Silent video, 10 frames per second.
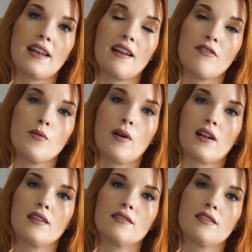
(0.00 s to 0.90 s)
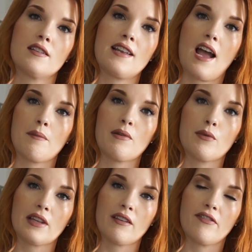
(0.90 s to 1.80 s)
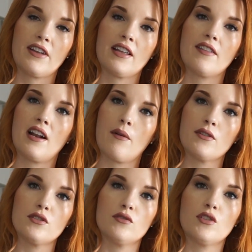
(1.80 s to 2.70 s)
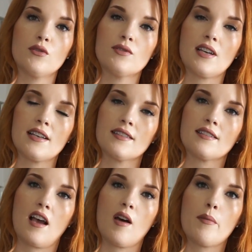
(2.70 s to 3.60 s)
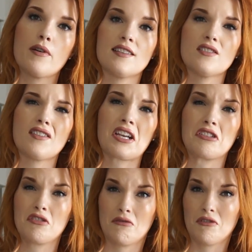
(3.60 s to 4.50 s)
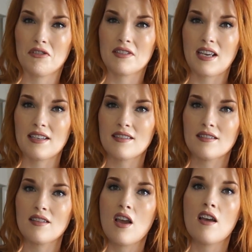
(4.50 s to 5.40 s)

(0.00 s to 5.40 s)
And if you want it to not be really fitted, then I would do two sizes up. These are like junior sizes.